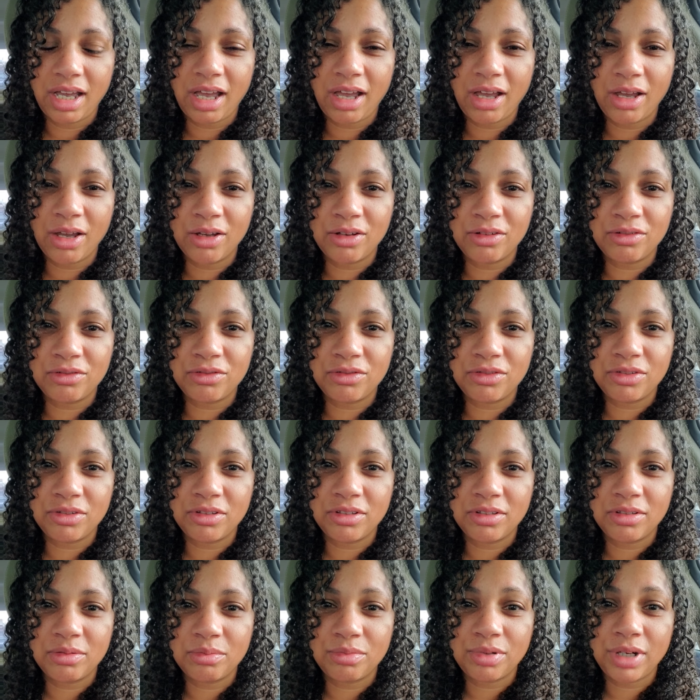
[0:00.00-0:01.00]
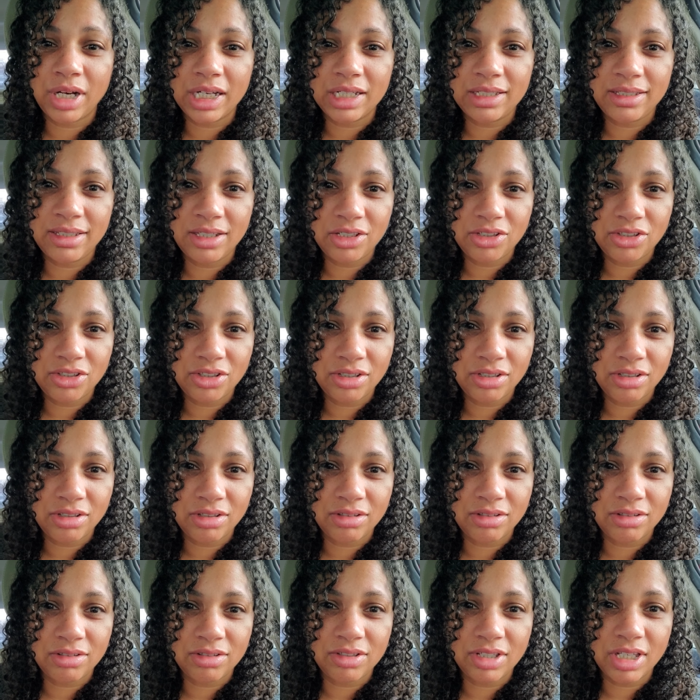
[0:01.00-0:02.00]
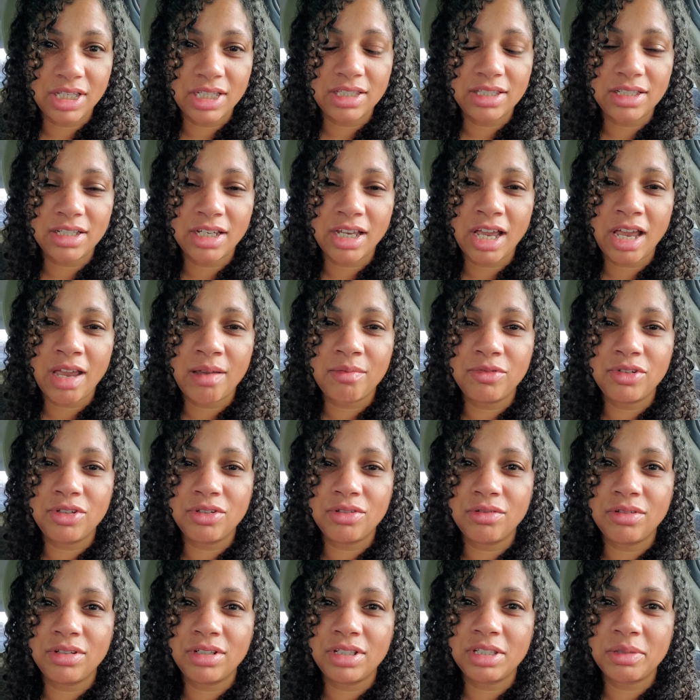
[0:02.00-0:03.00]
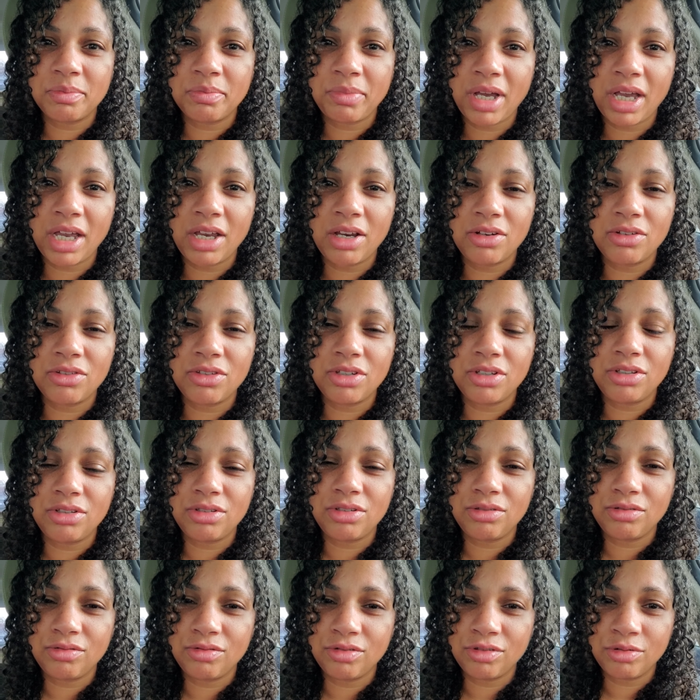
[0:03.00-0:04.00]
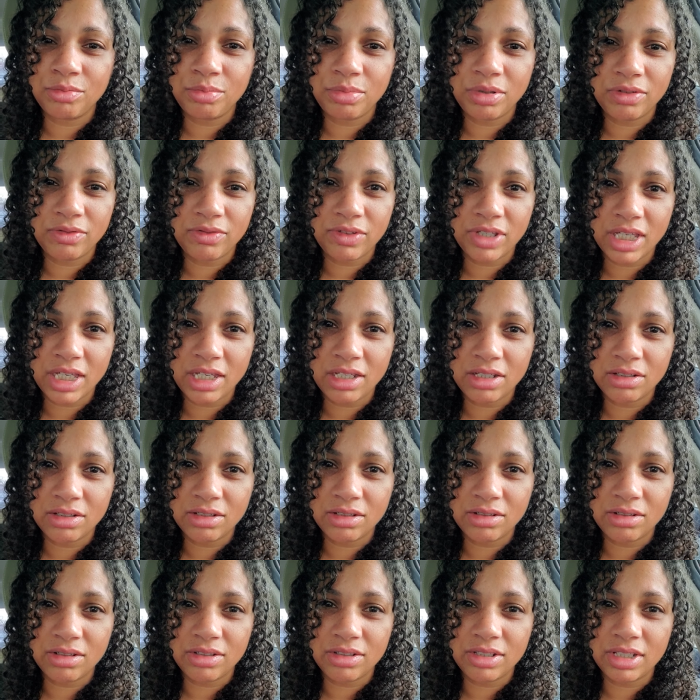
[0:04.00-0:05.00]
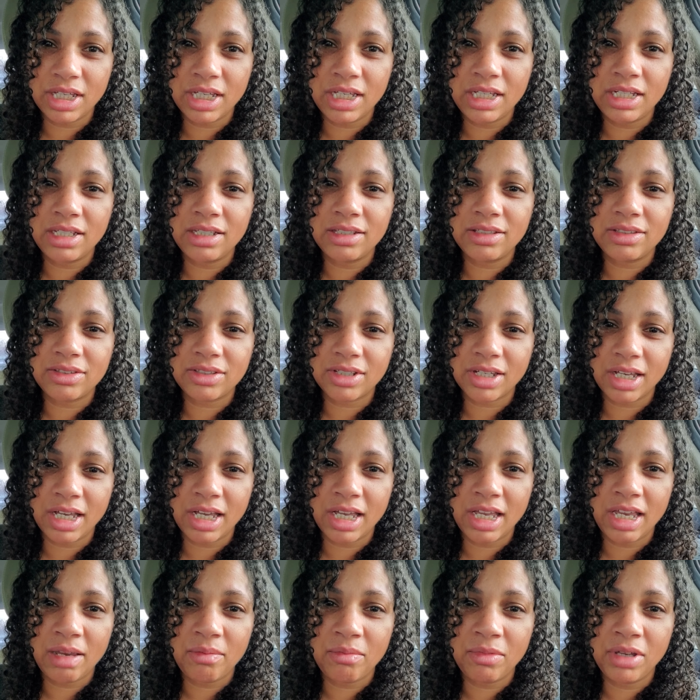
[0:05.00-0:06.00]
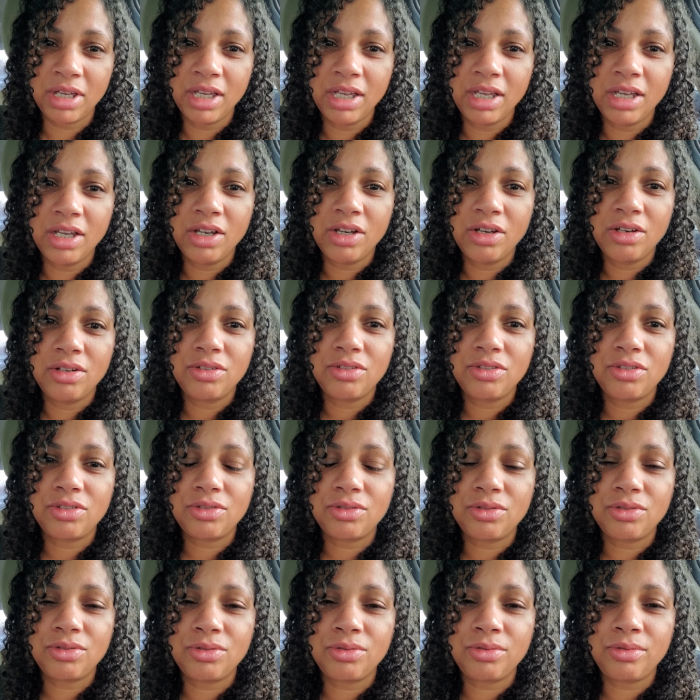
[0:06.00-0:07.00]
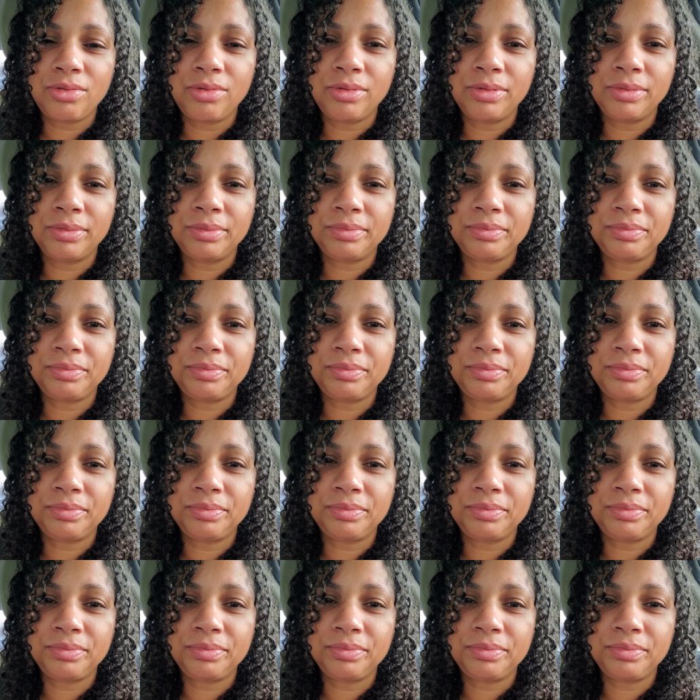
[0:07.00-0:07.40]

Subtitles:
of practitioners. It's time to inspire the new group of healers. It is time to